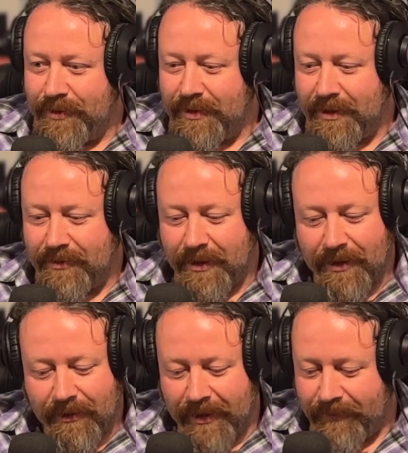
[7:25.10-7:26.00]
music, so I
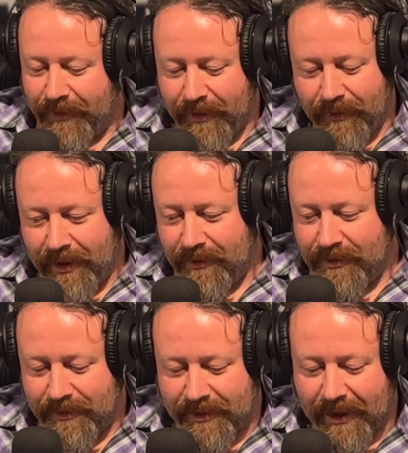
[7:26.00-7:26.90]
know it very well.
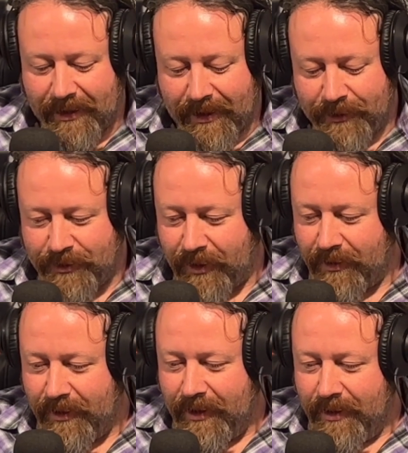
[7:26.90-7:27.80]
It's a second
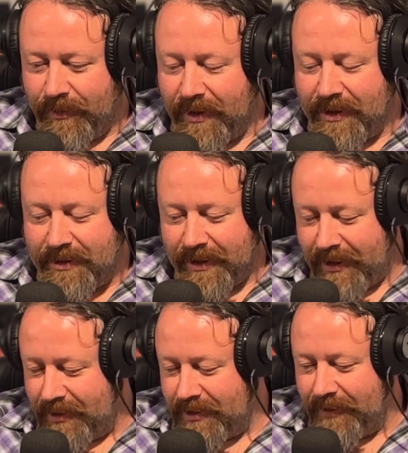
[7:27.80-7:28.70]
nature. But let's
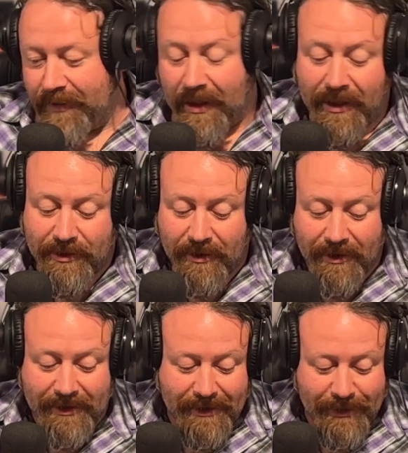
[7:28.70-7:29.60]
say the stuff that I
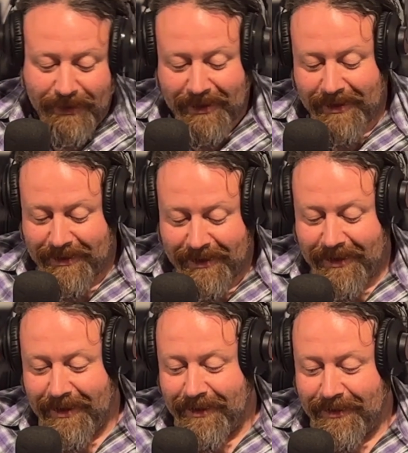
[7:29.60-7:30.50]
started listening to, like the
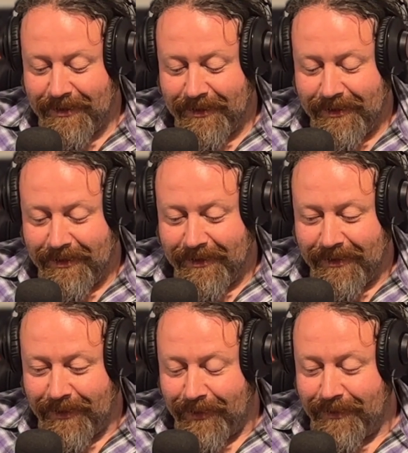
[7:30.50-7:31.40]
CDs,
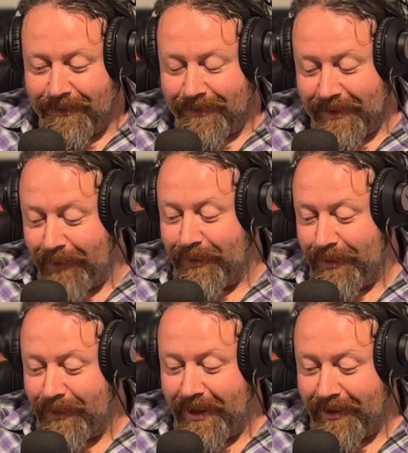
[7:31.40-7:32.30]
or that were
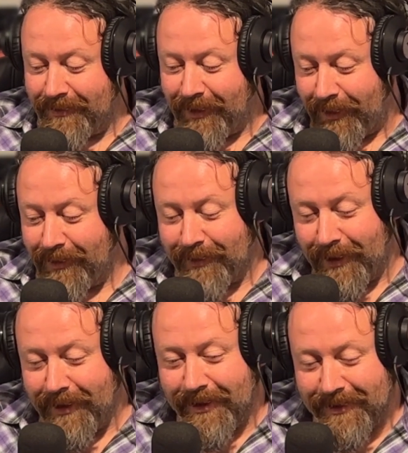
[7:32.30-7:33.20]
in my car the
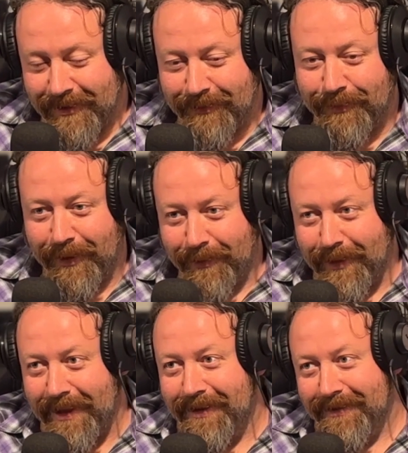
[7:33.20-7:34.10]
longest, would
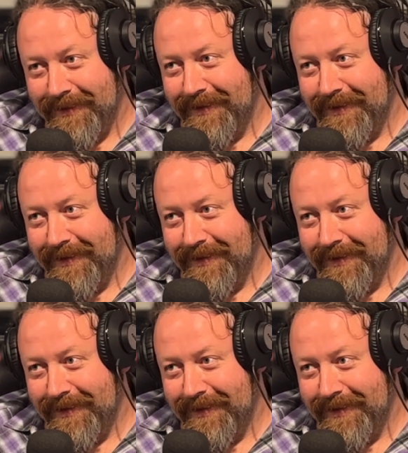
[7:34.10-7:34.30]
probably,